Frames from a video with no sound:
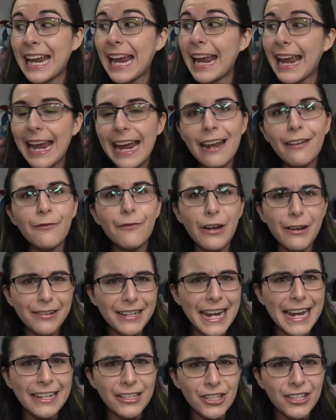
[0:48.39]
and
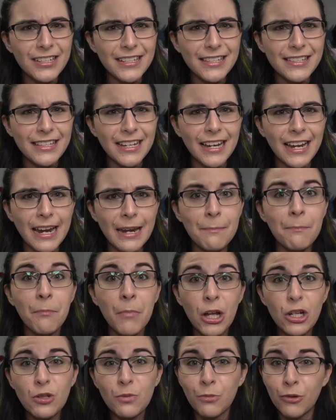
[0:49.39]
variation design
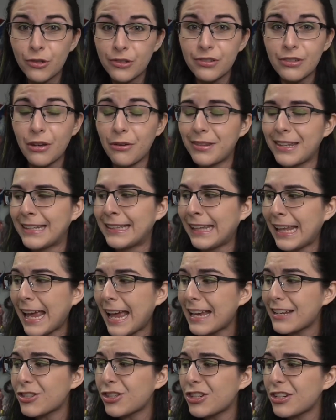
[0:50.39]
much more so than
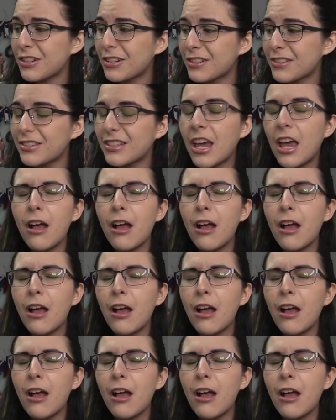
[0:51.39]
last year's,